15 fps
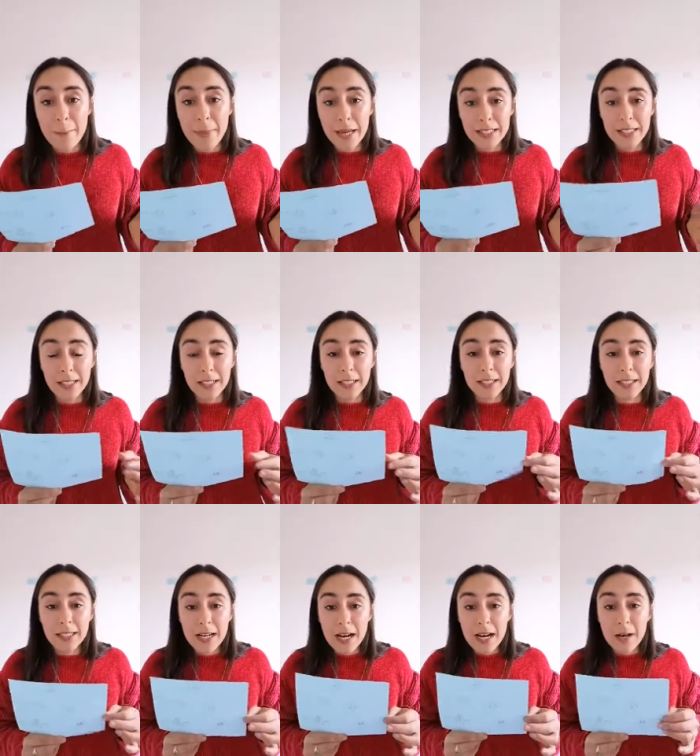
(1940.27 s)
basically.
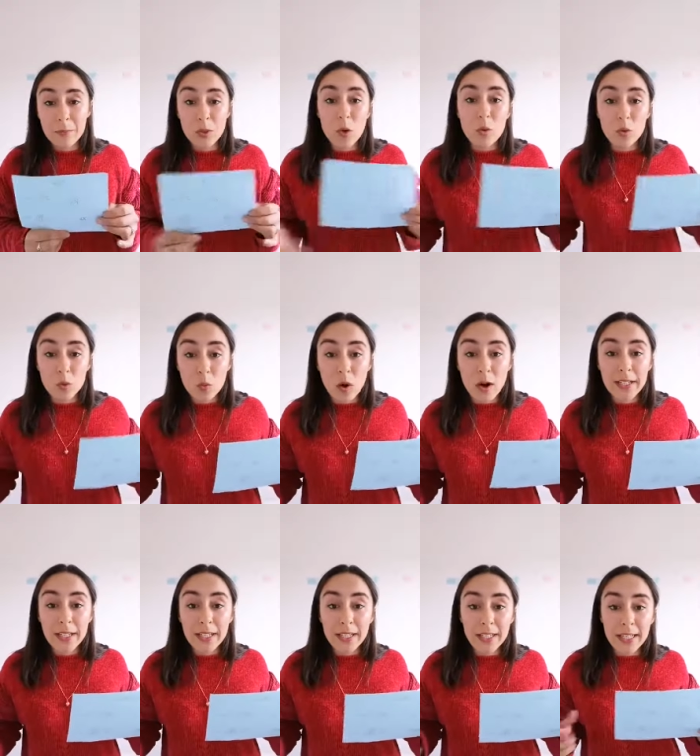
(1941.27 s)
Um, so it was
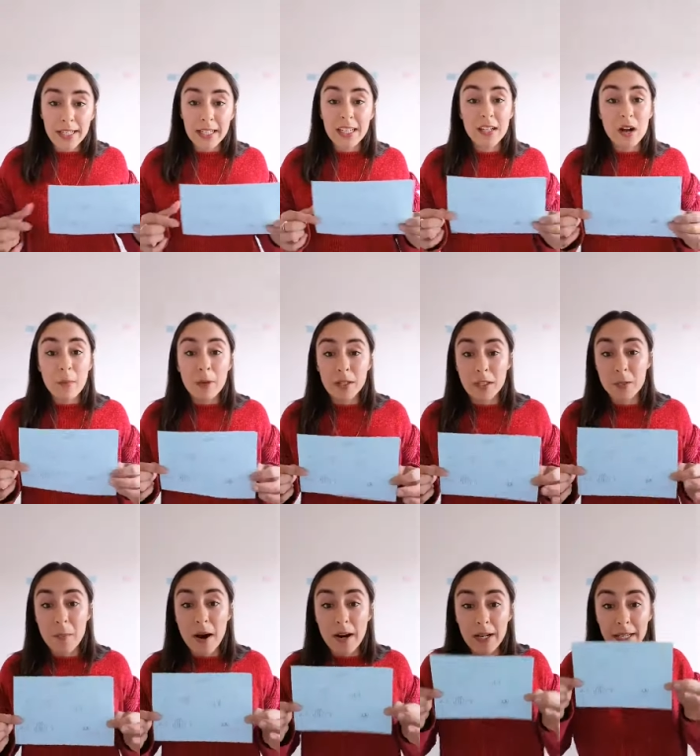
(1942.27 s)
widening the economic
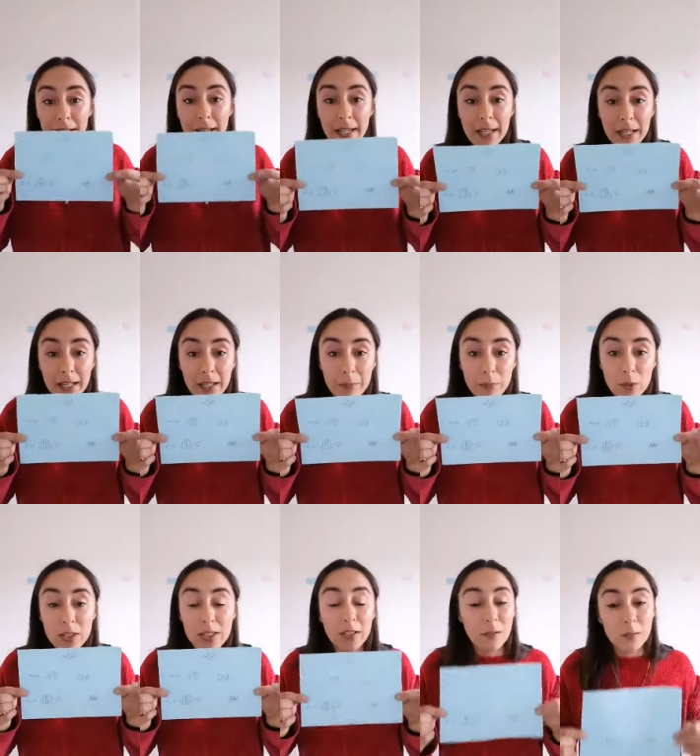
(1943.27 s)
disparity in
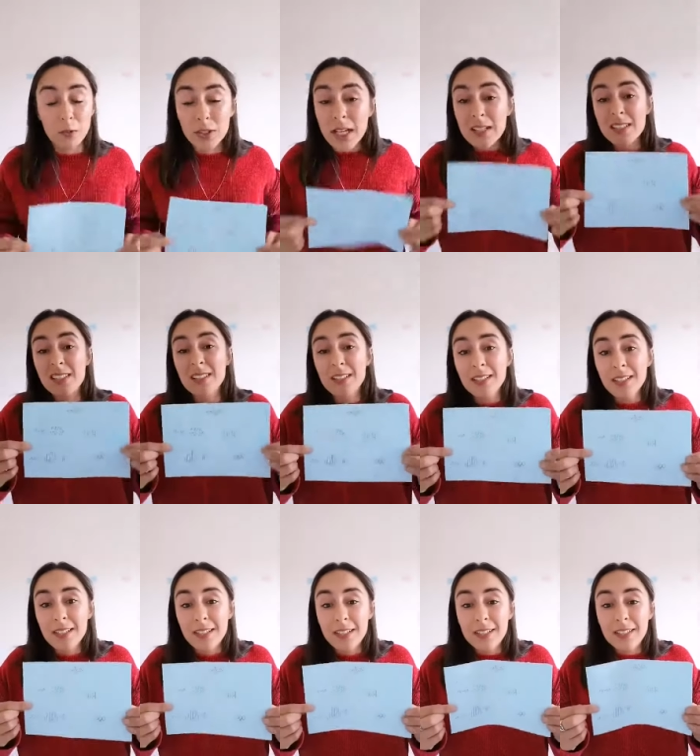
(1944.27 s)
Brazil. But that's,
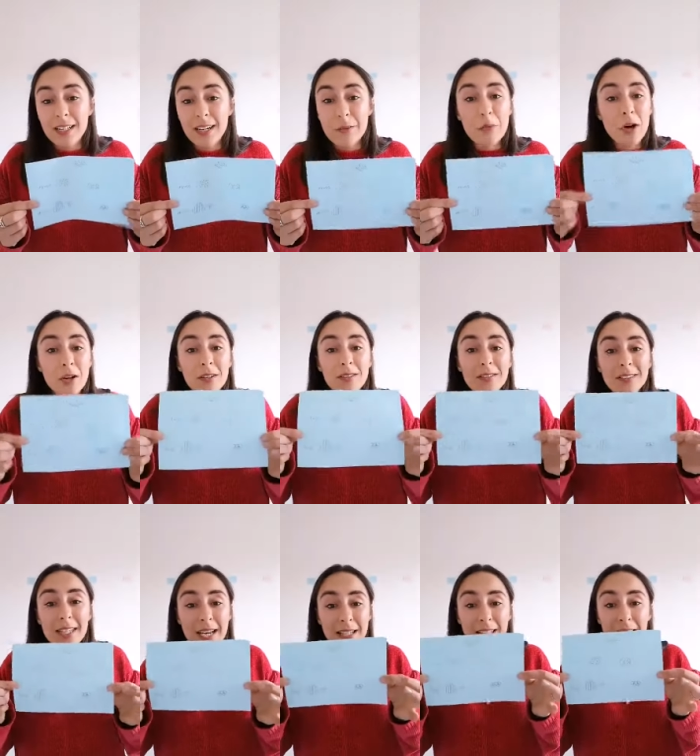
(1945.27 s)
I'm not
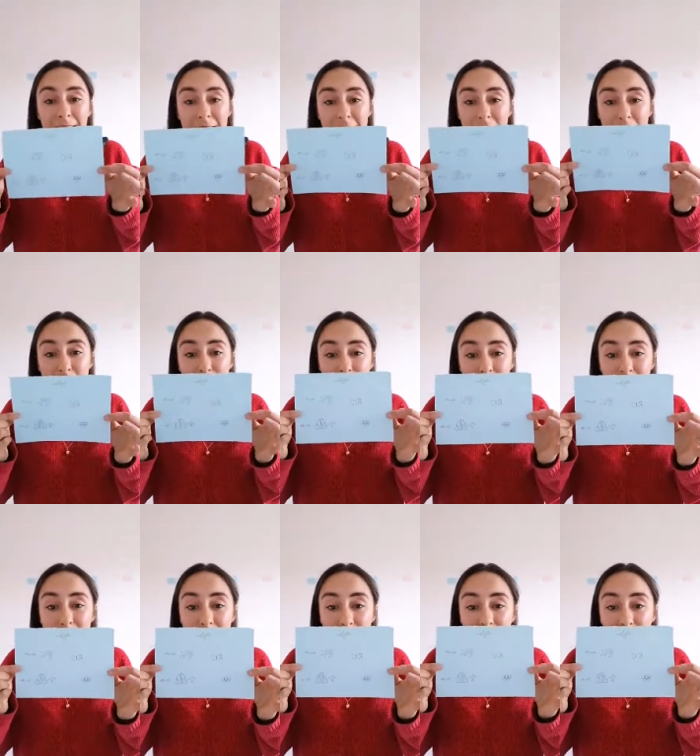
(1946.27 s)
saying that to
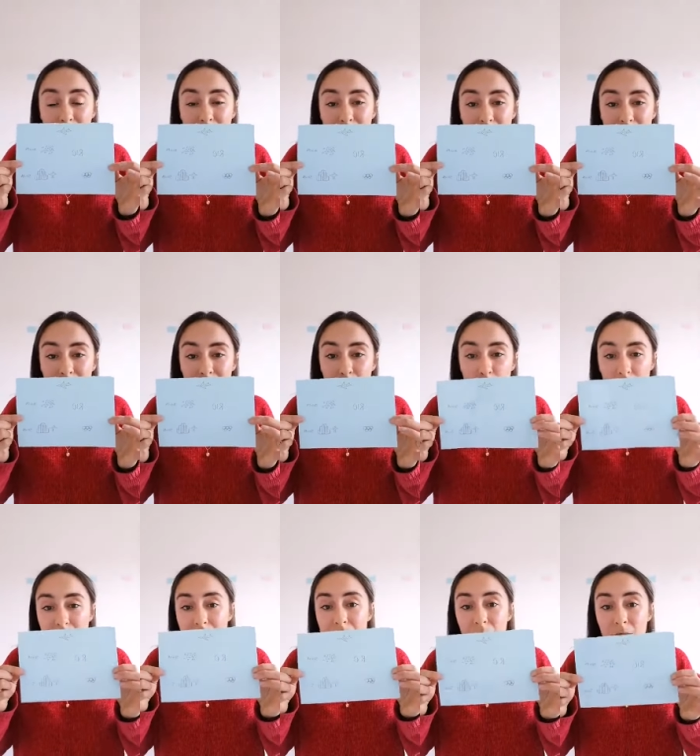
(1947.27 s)
um, put
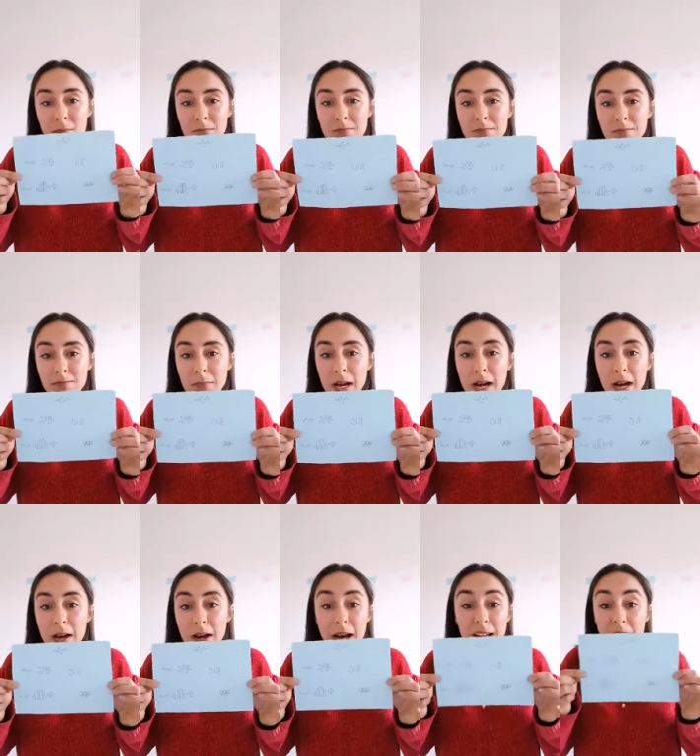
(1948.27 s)
down
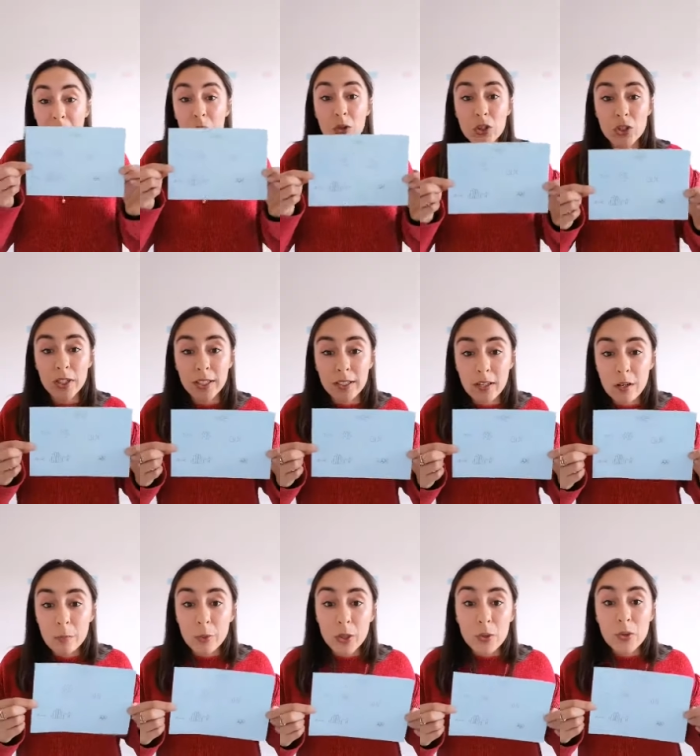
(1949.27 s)
uh, any country,
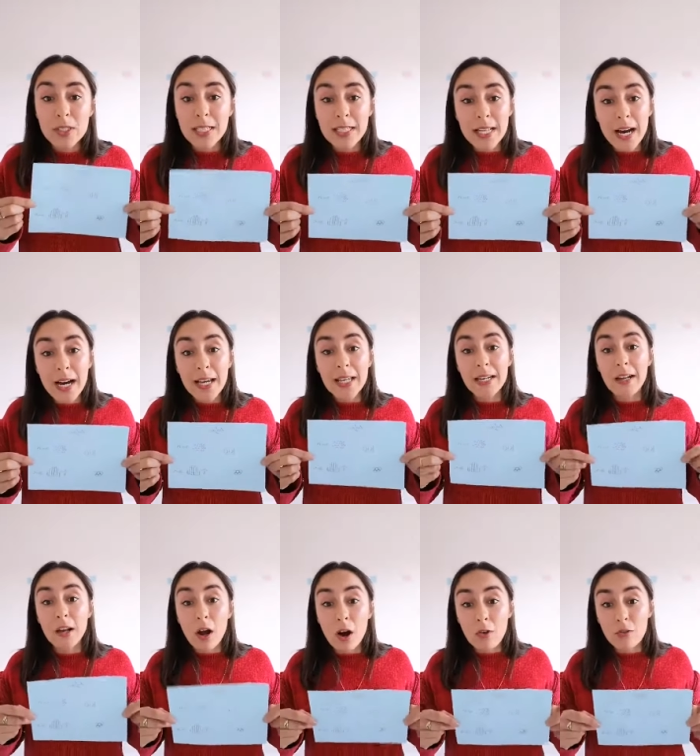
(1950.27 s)
but you see that in a
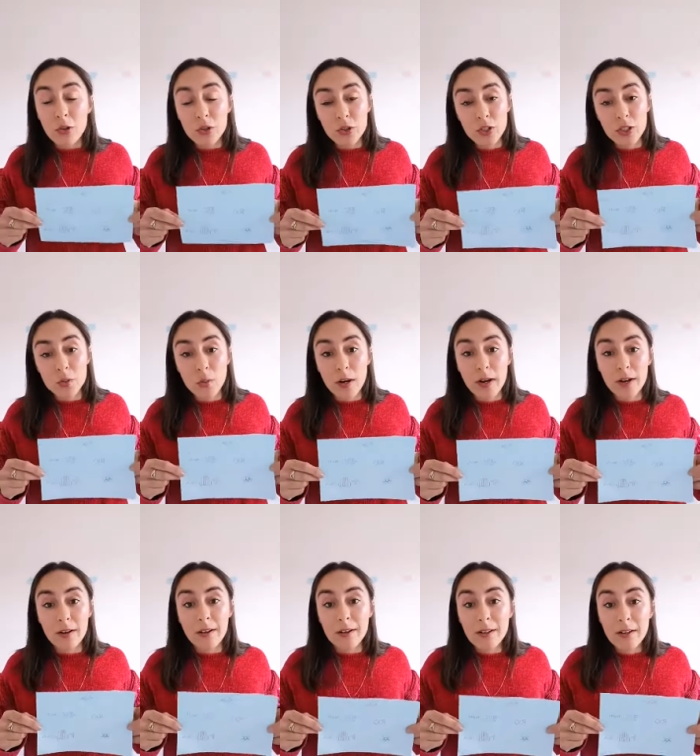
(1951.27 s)
lot of countries
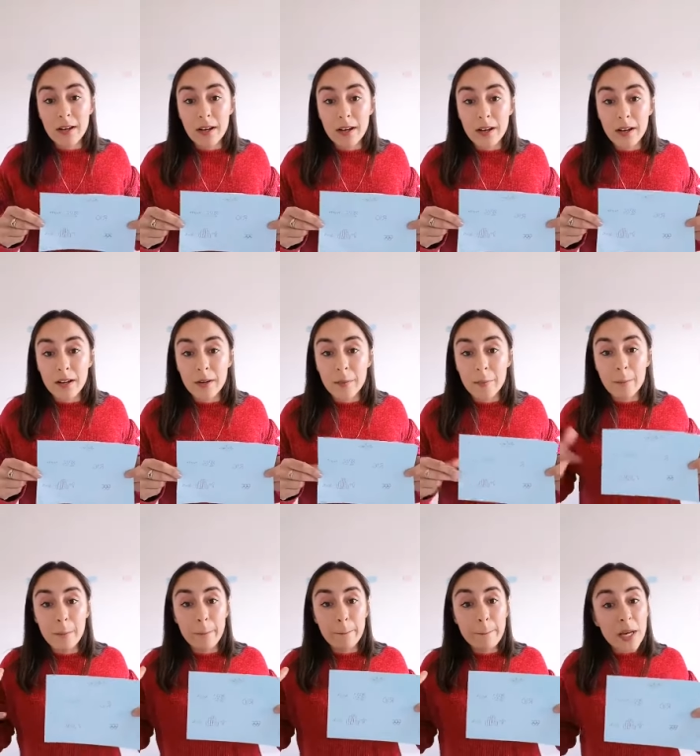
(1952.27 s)
where
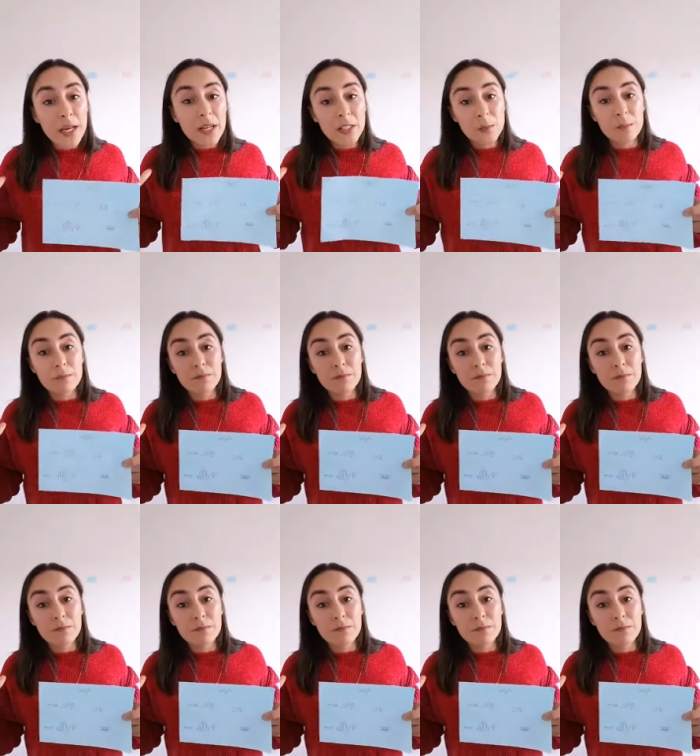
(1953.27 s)
um, big.